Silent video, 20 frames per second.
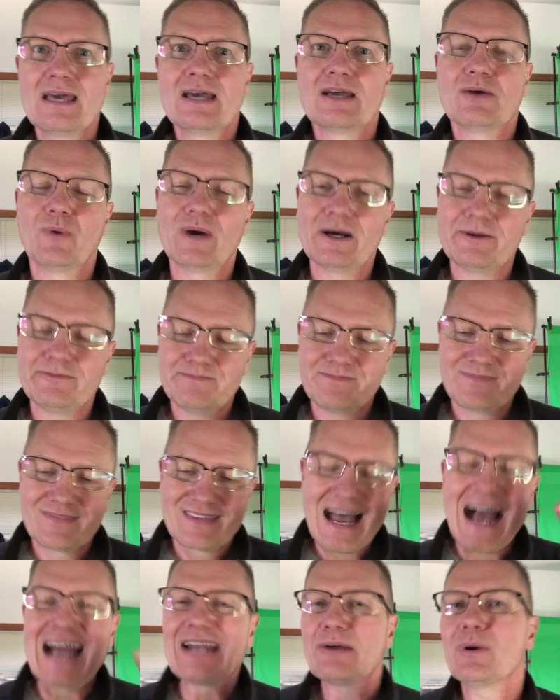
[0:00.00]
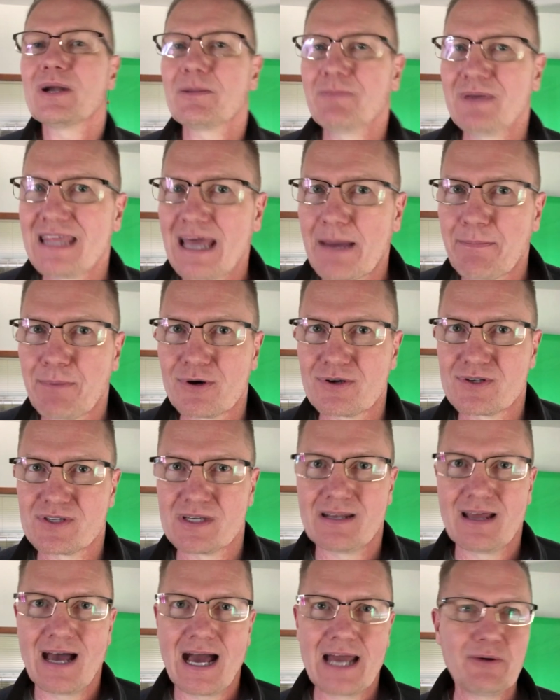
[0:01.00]
Well, I don't want to be that
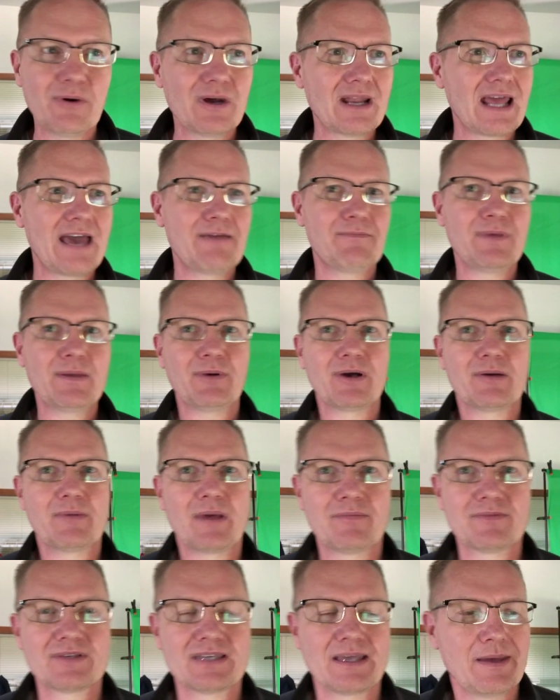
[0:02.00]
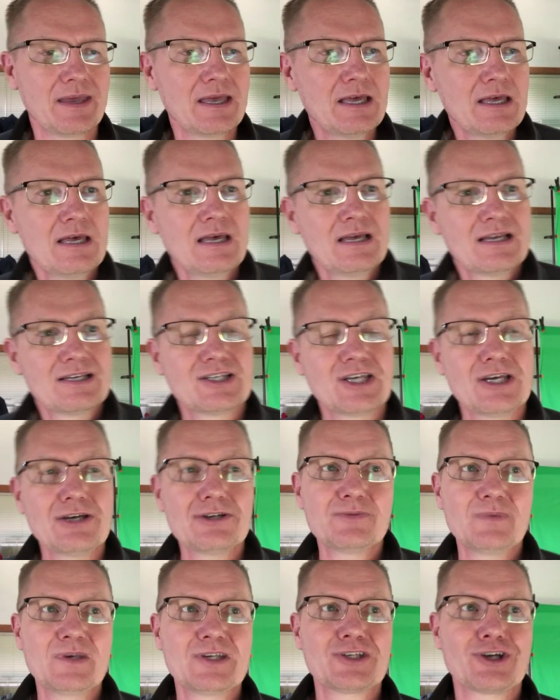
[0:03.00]
person. I don't want to have people coming up and saying,
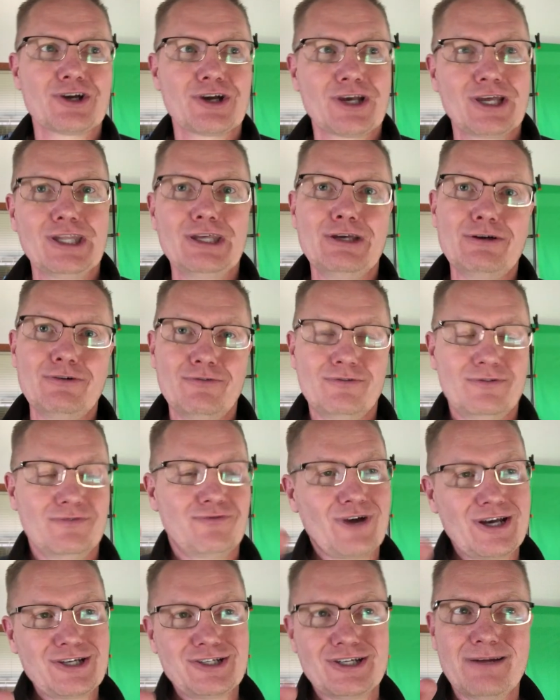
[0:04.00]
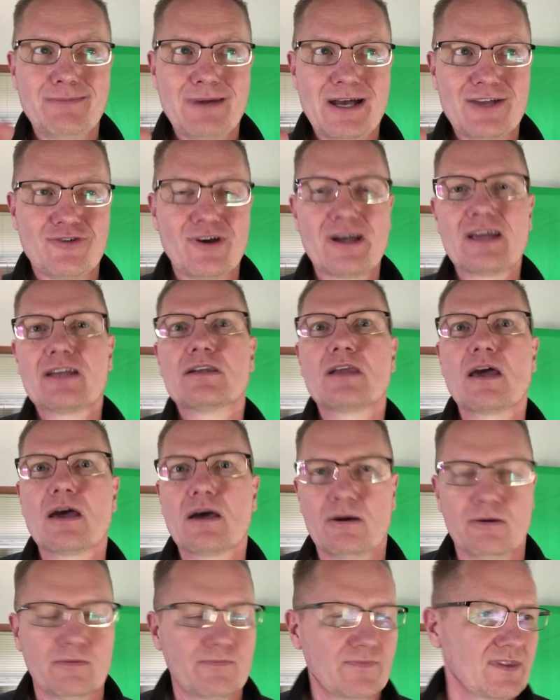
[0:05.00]
"Excuse me, sir, can you freshen up my drink?"
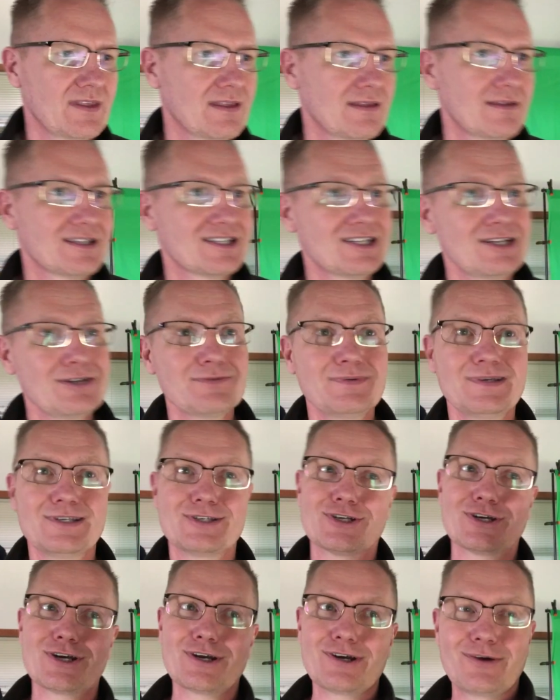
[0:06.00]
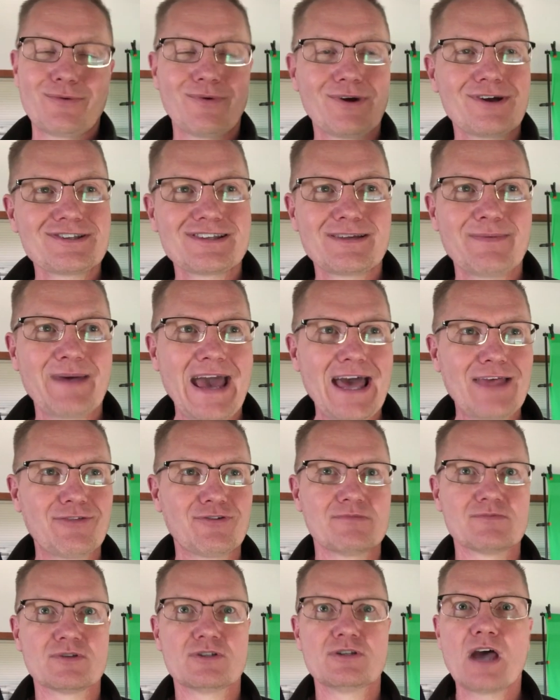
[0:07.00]
No. "Excuse me, sir, where's the
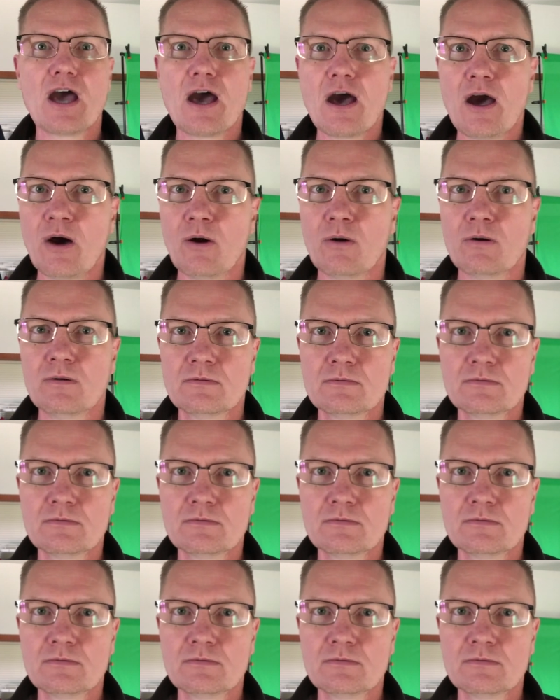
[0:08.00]
bathrooms?" No.